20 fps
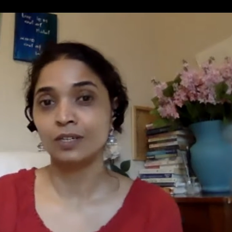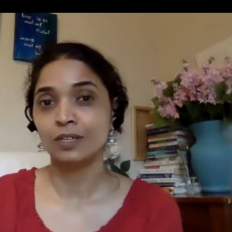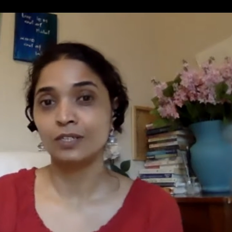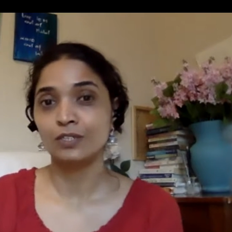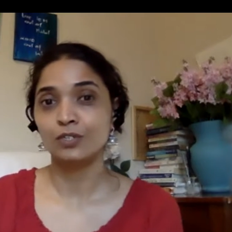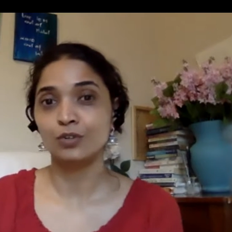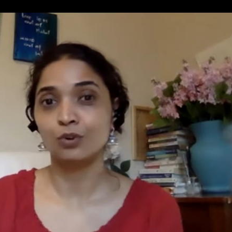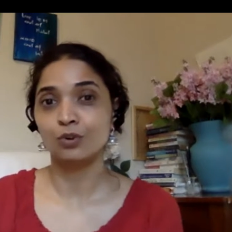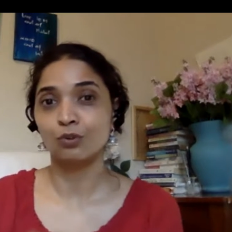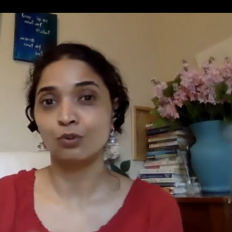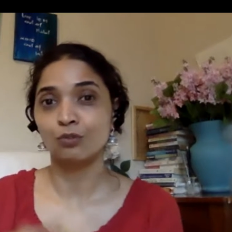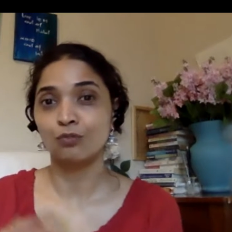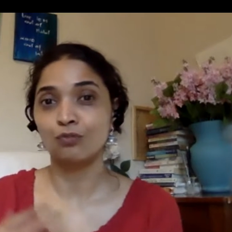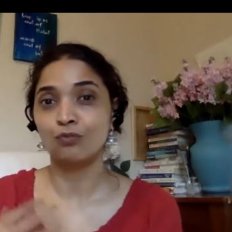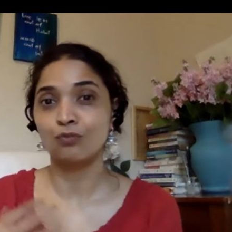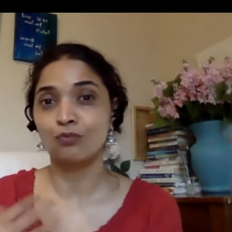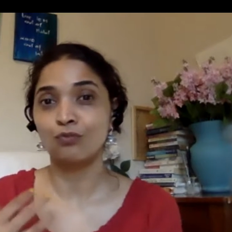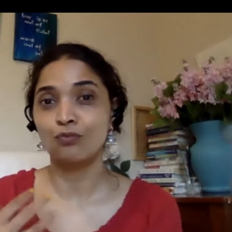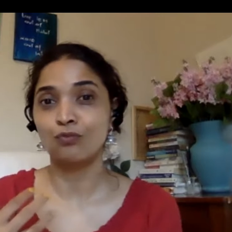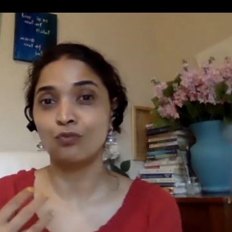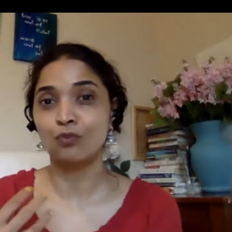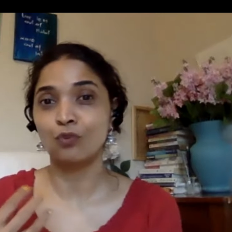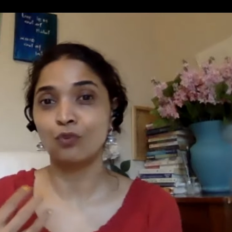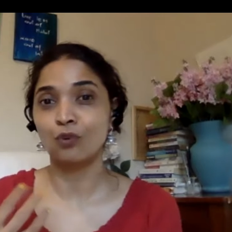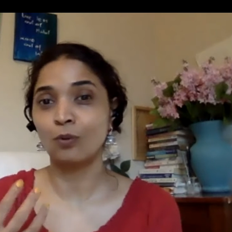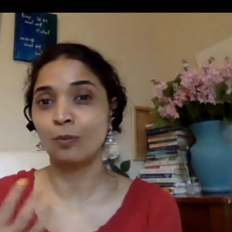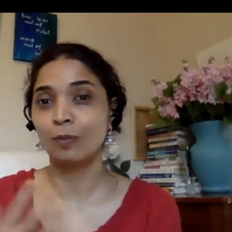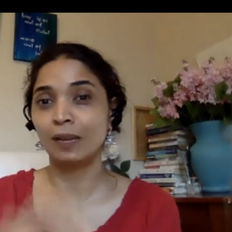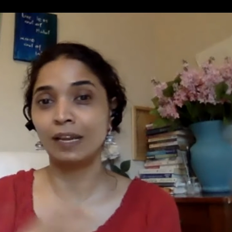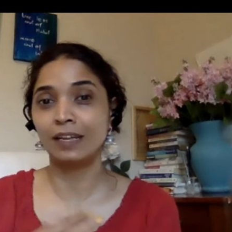So
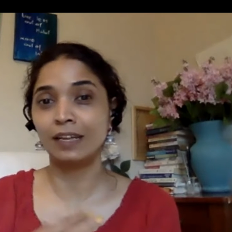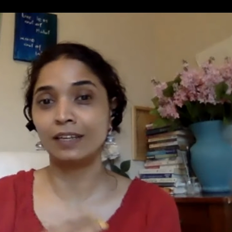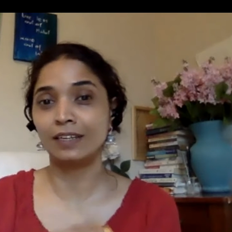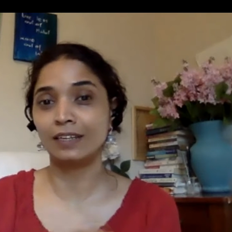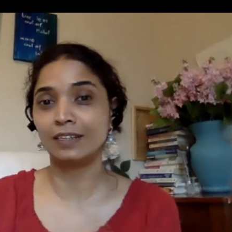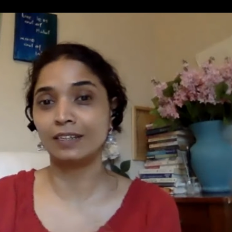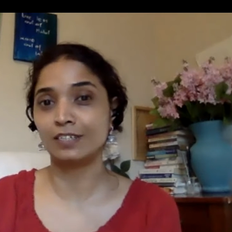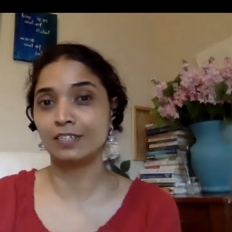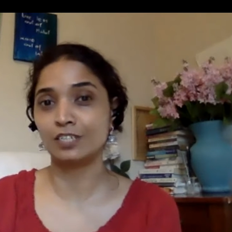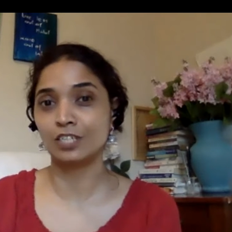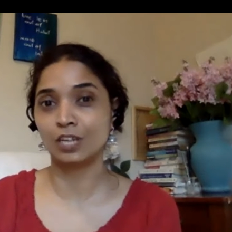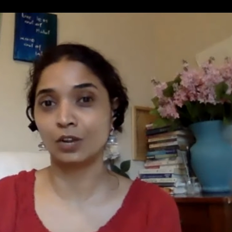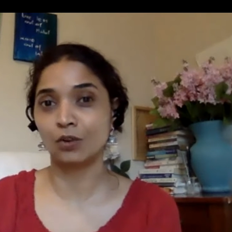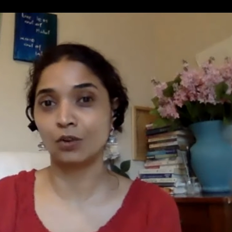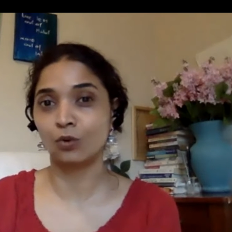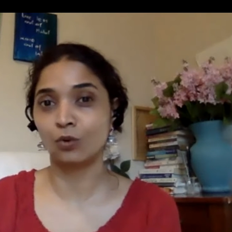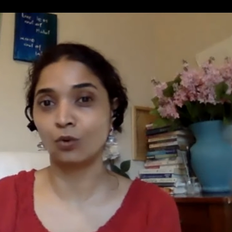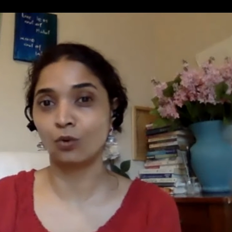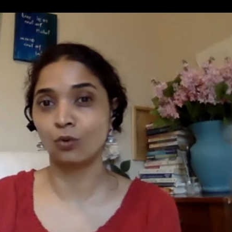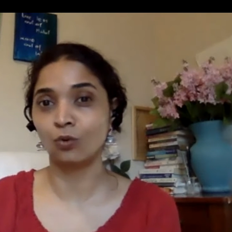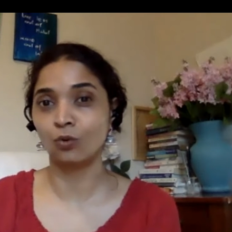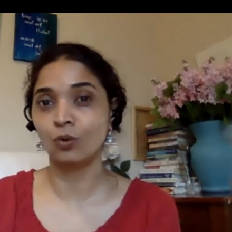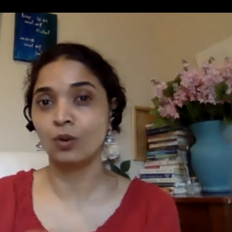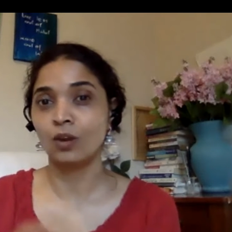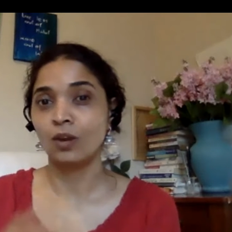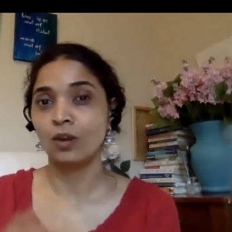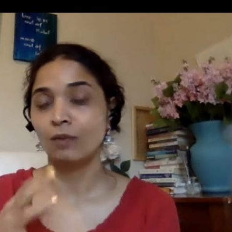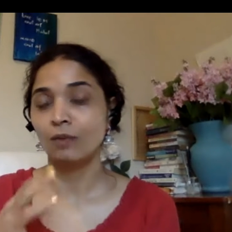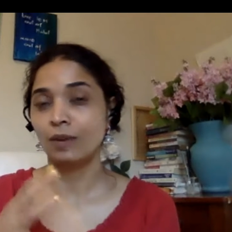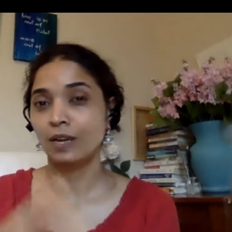4 billion years ago,
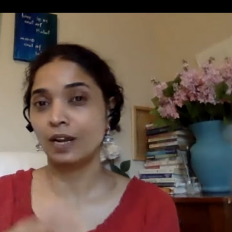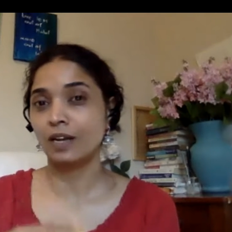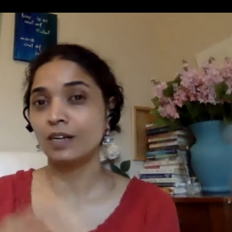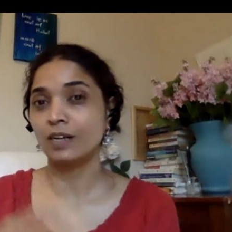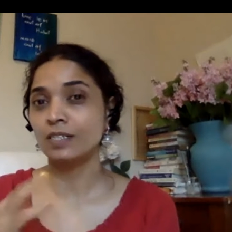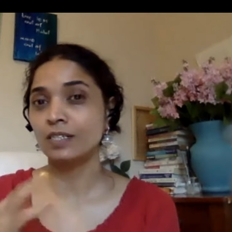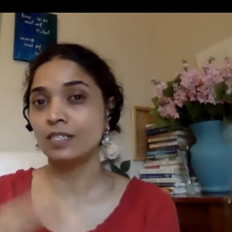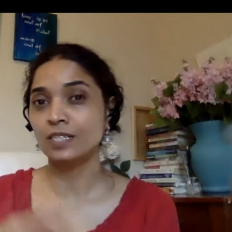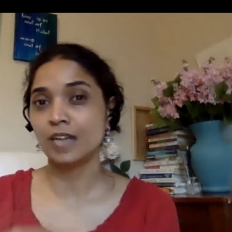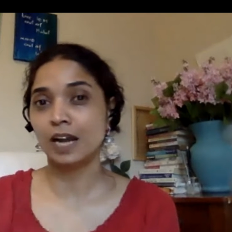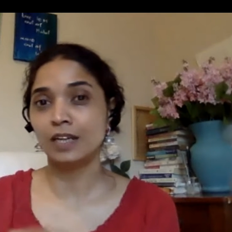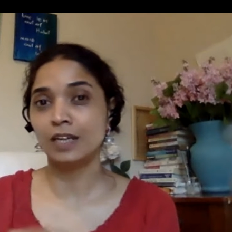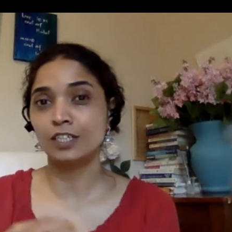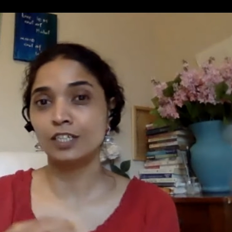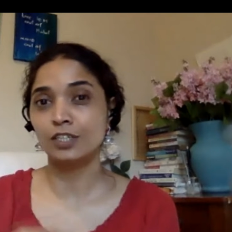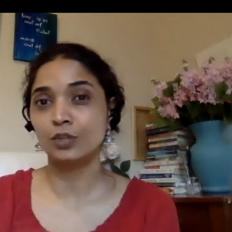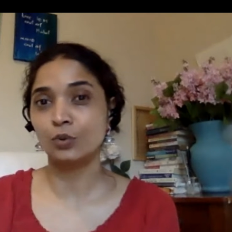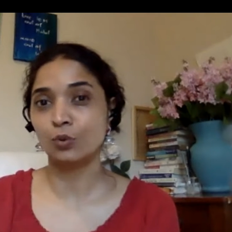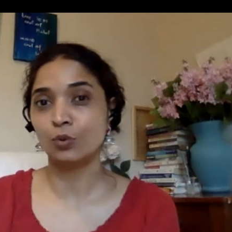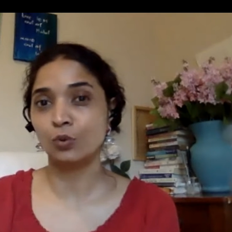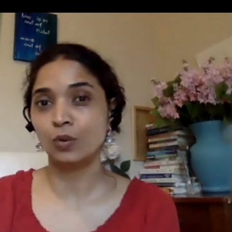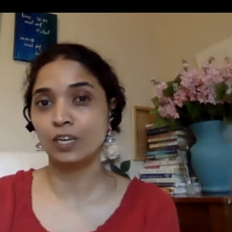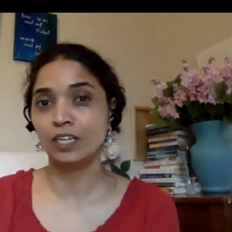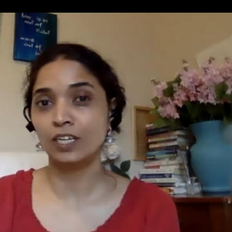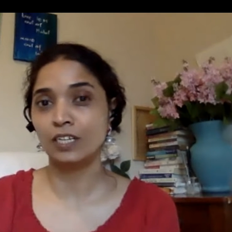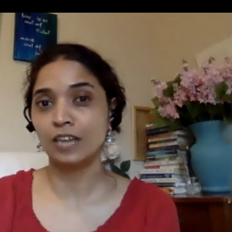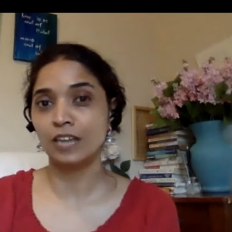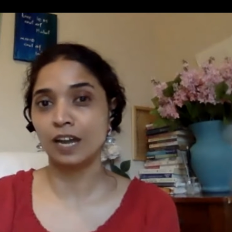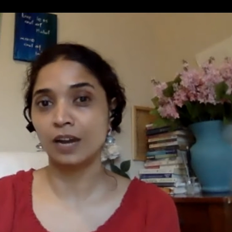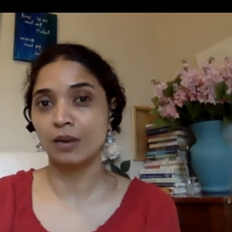when Earth started
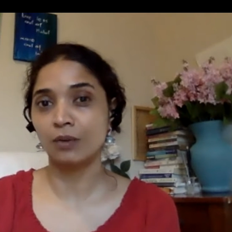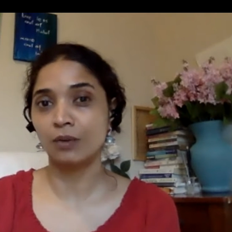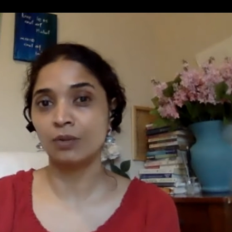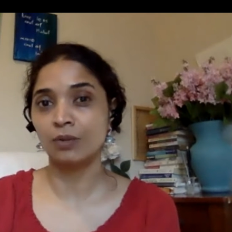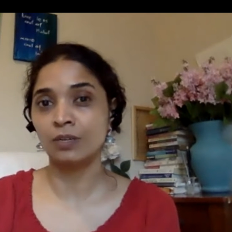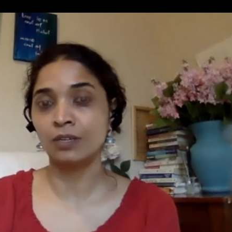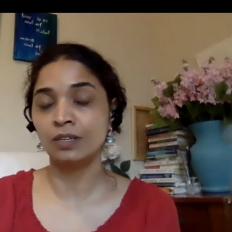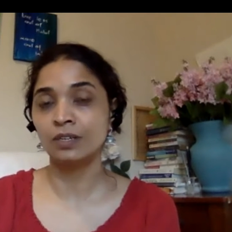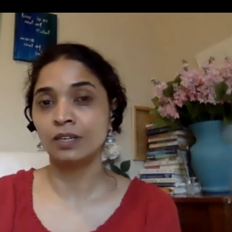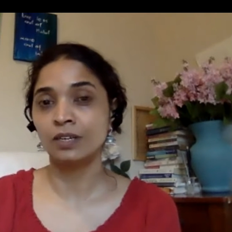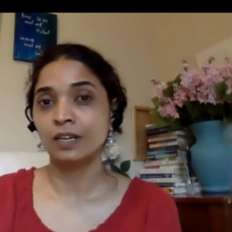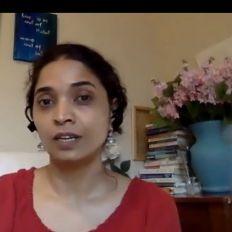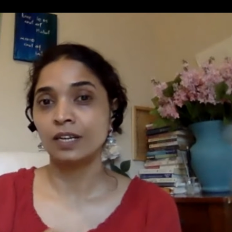cooling down,